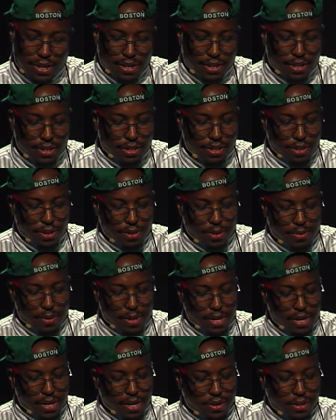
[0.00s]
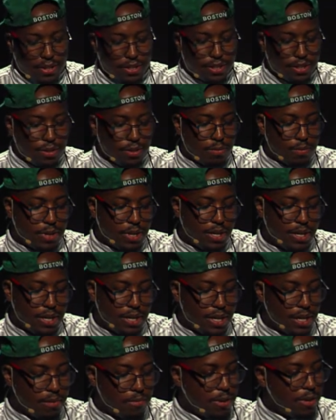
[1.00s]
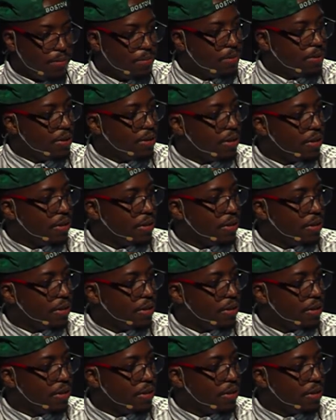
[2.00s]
So uh, this is what he came up with.